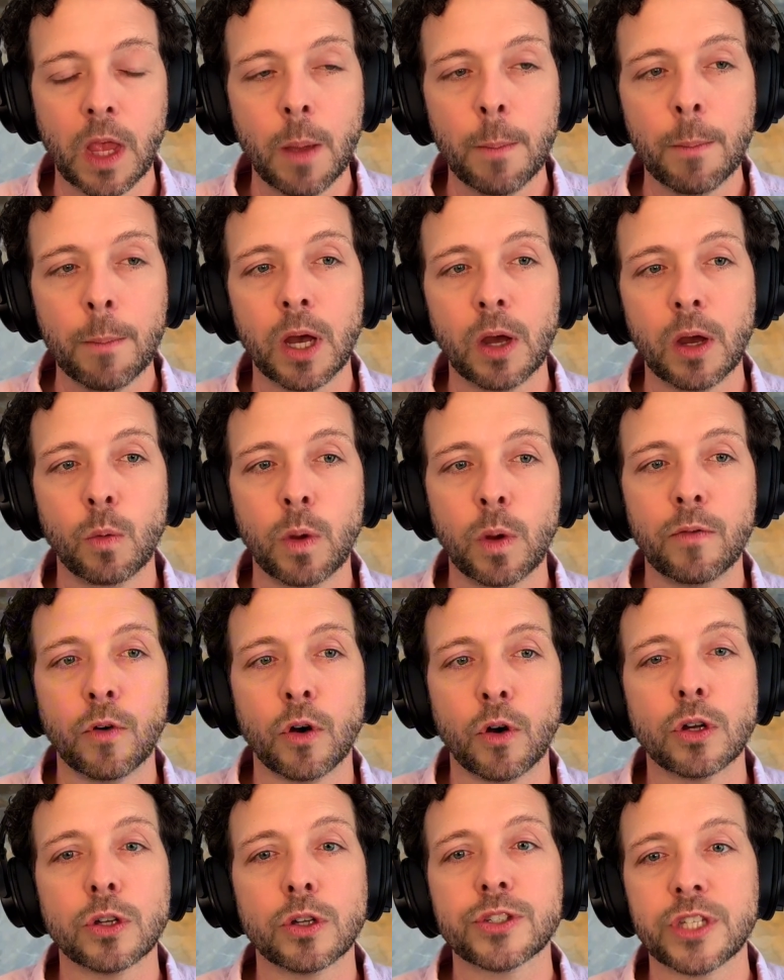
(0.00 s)
But we've
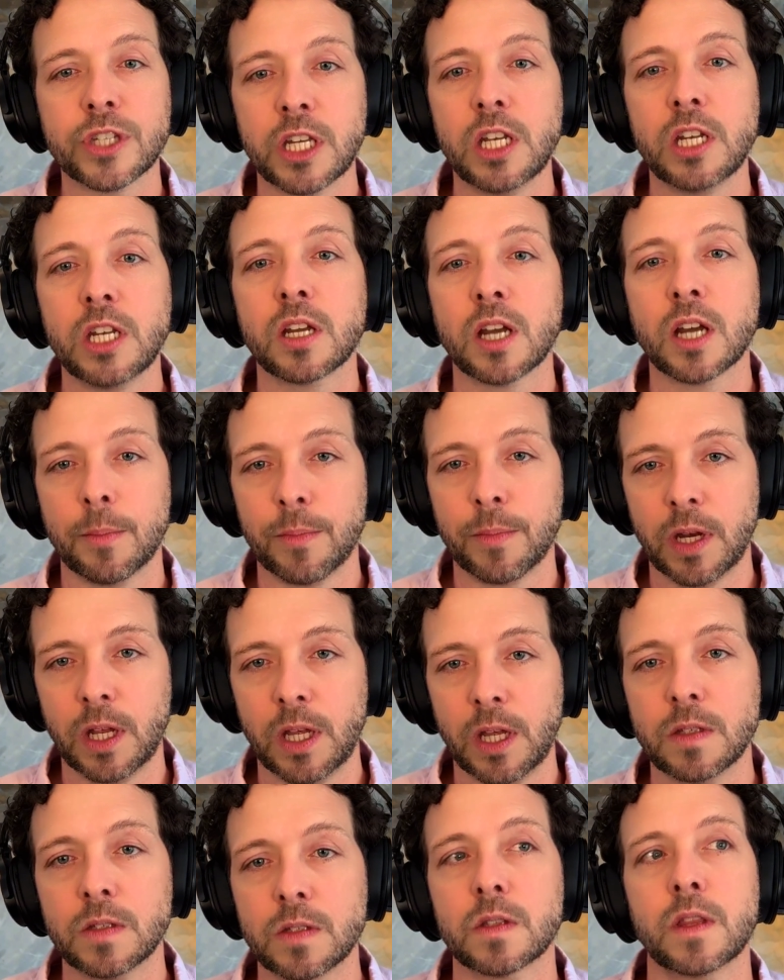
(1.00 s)
all seen
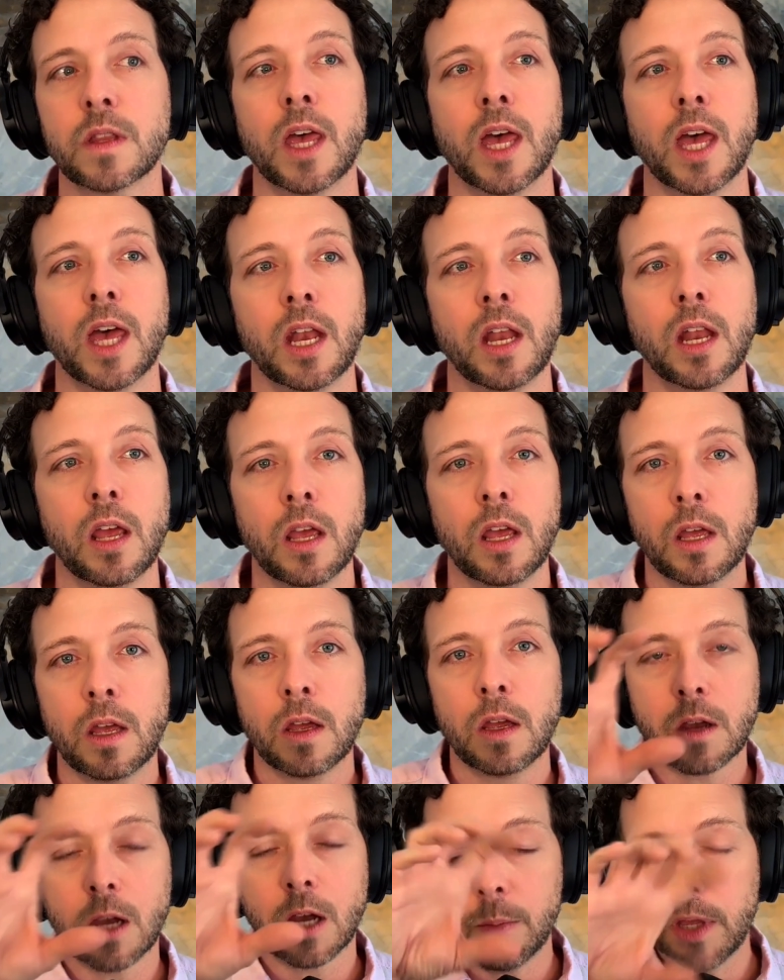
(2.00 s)
companies that
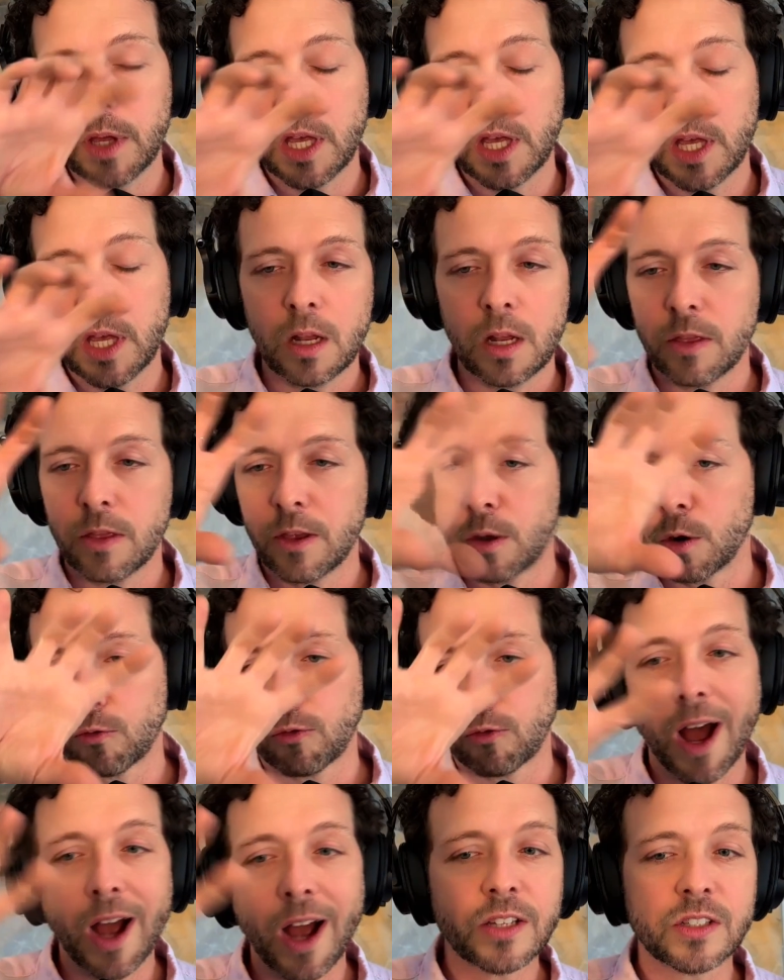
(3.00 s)
come in, they're
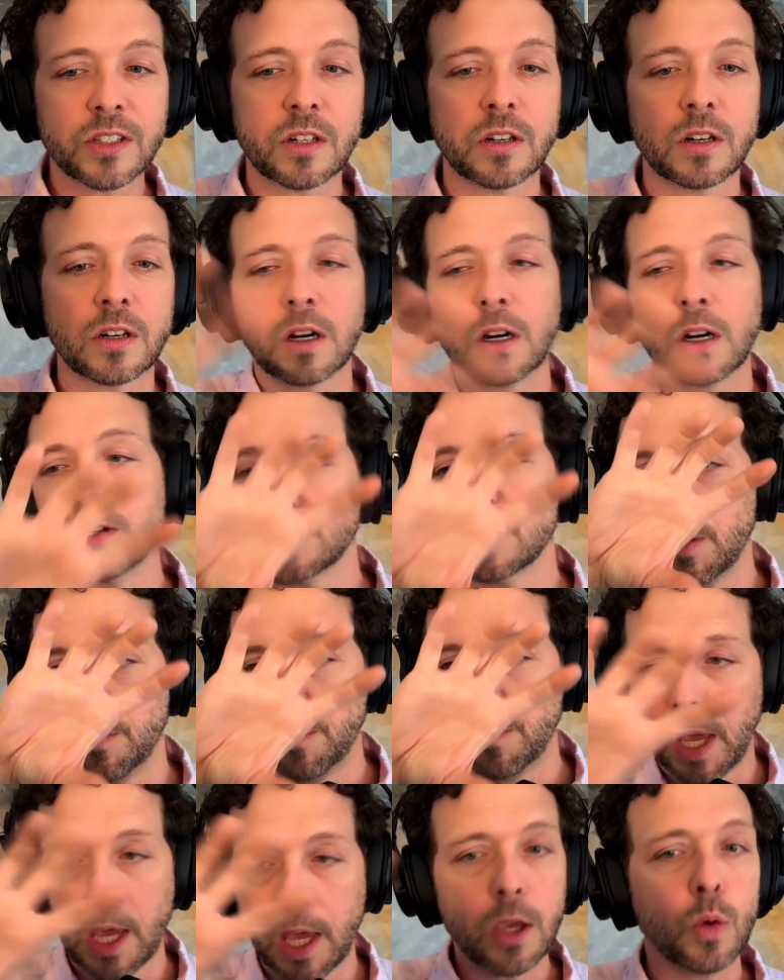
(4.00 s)
rock stars, they
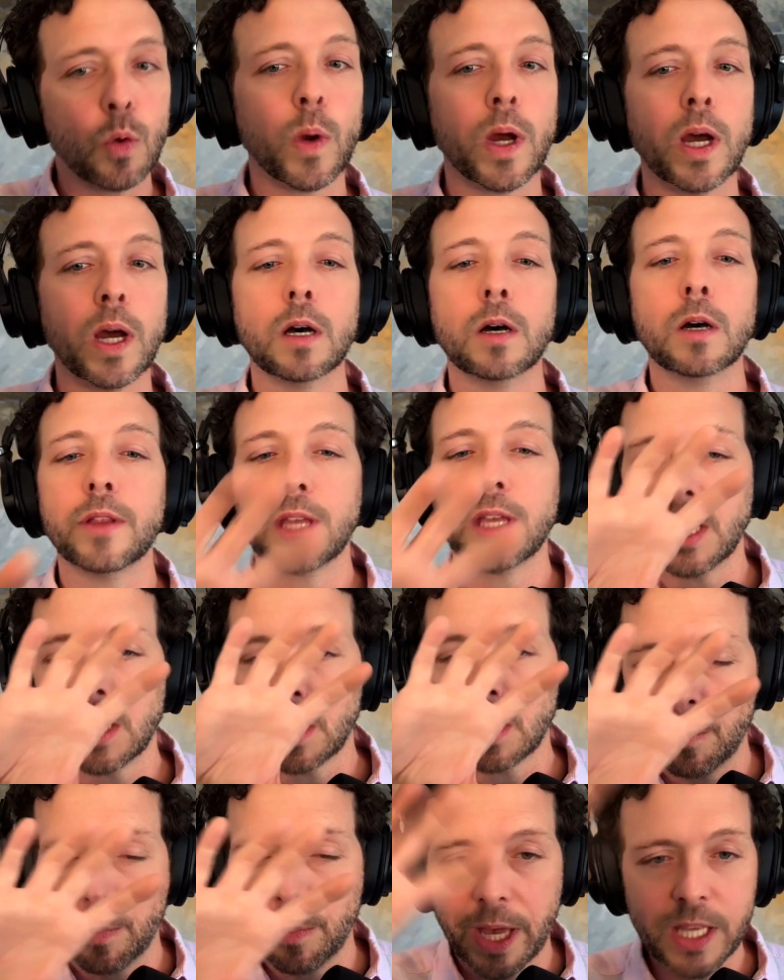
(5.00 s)
pay well, they get the
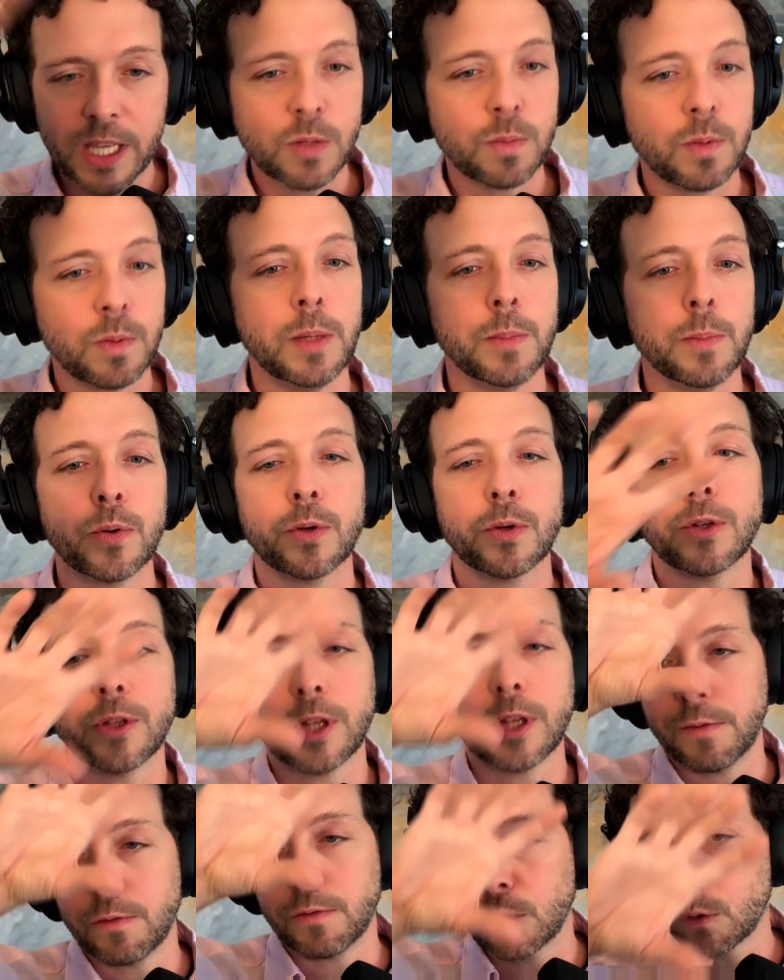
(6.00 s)
best people, they
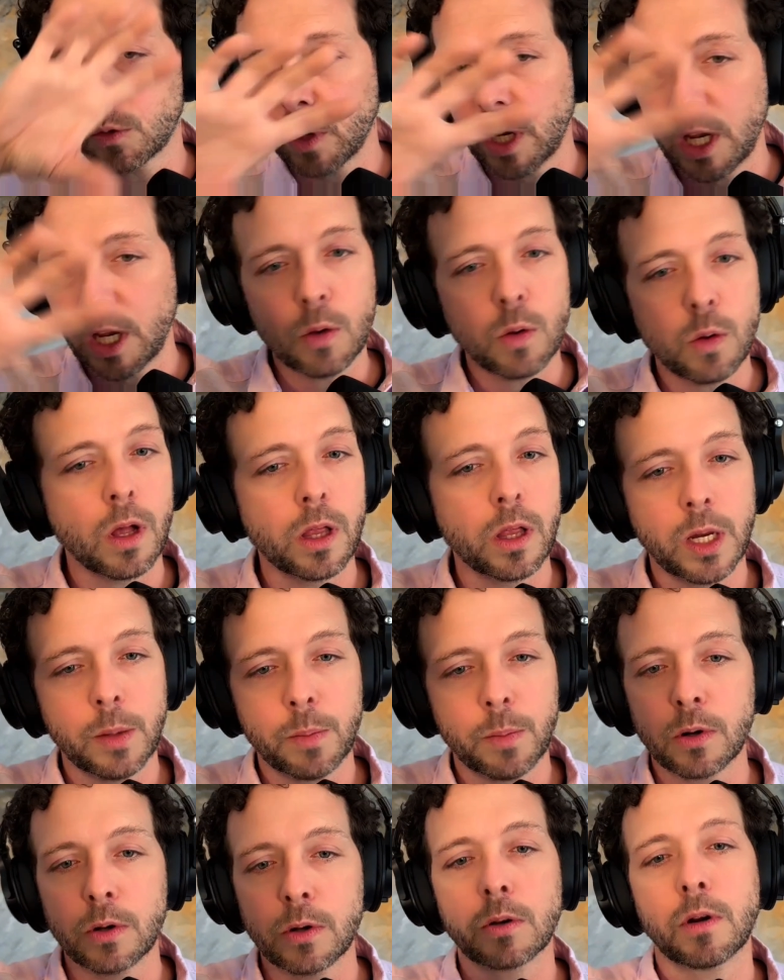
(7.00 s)
have great quality
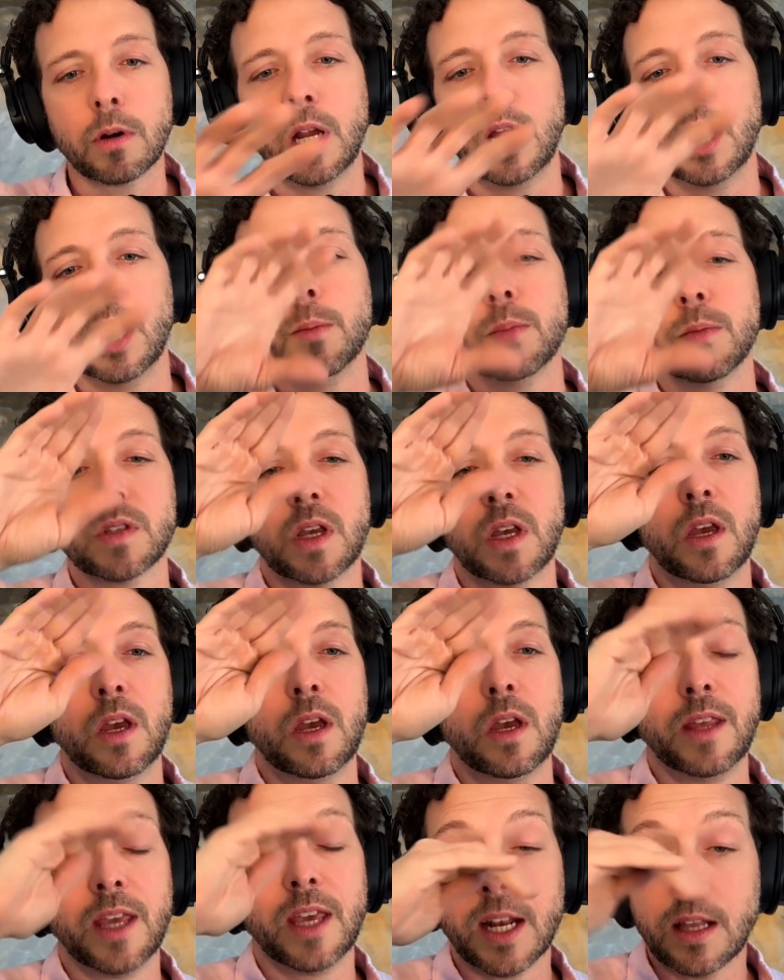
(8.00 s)
programs,
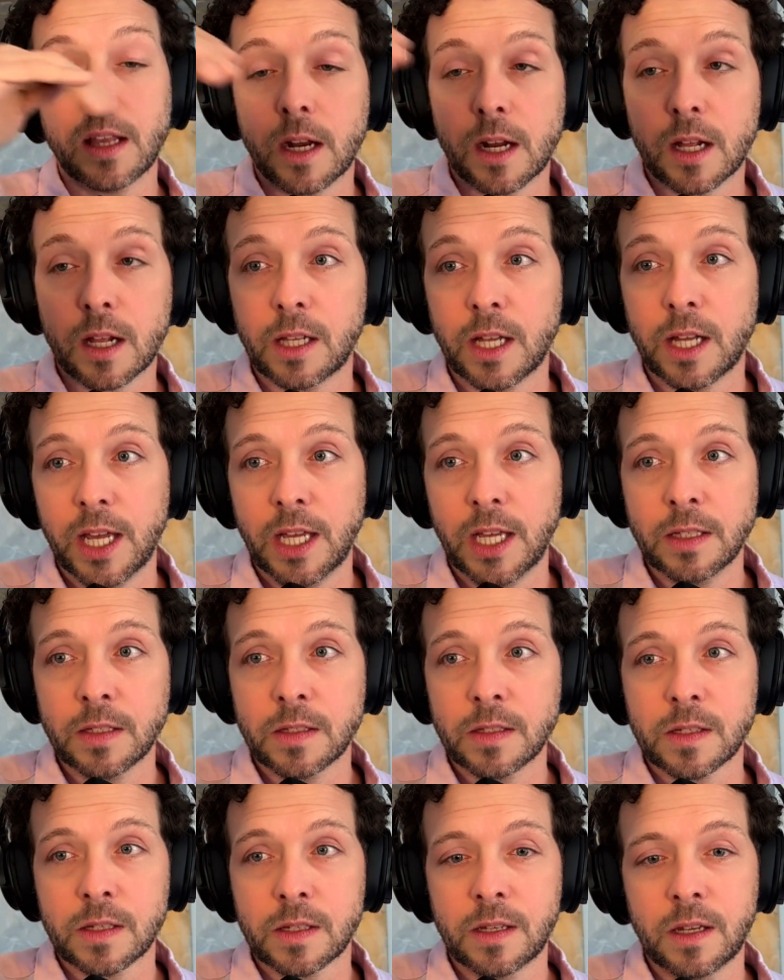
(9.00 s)
they get a lot of
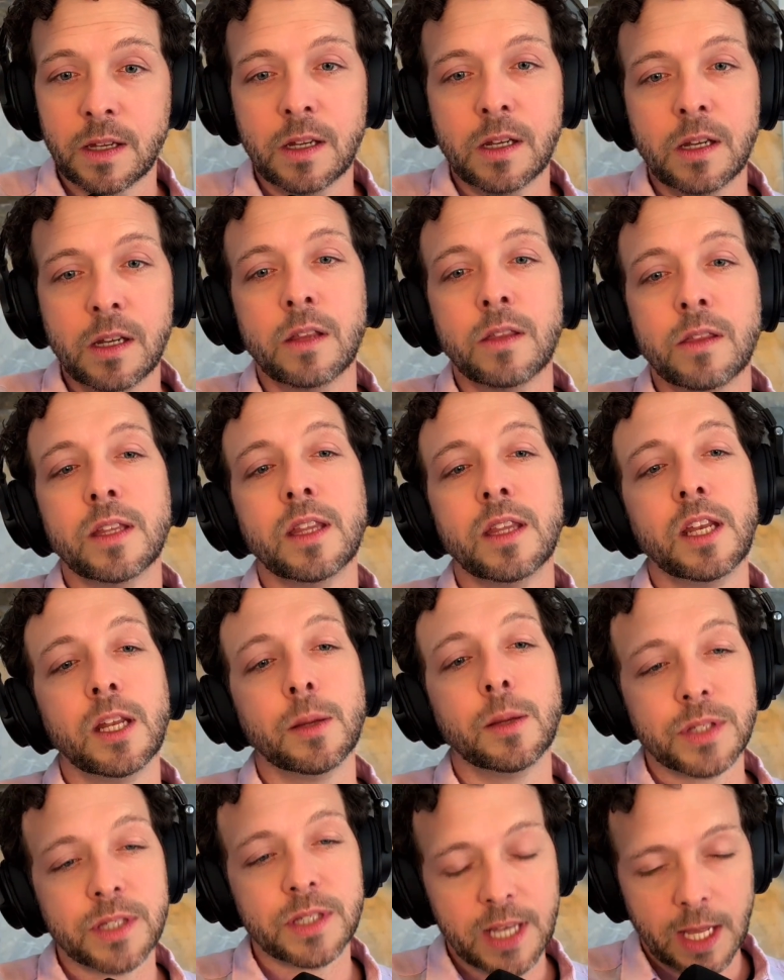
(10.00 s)
clients, then they end up
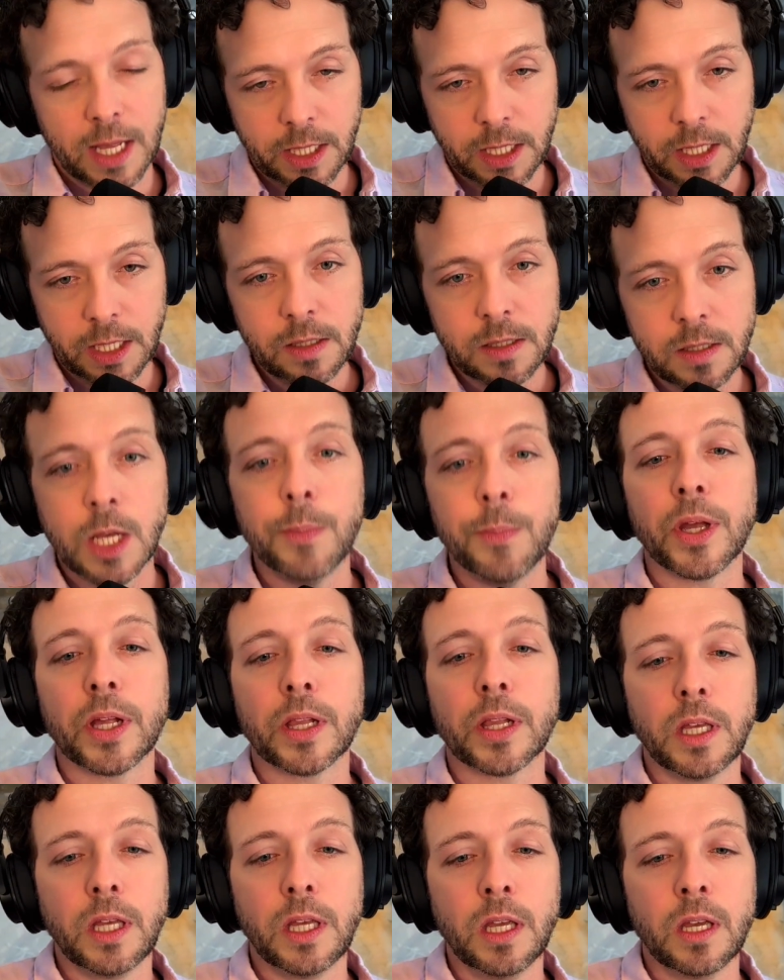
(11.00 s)
selling
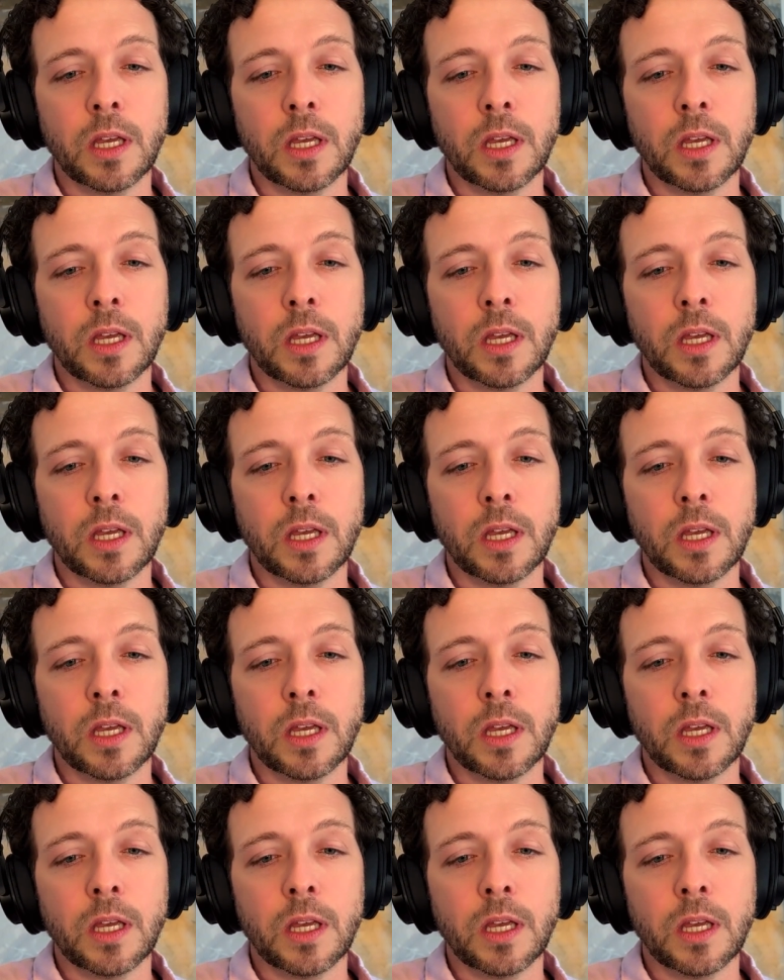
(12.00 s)
typically.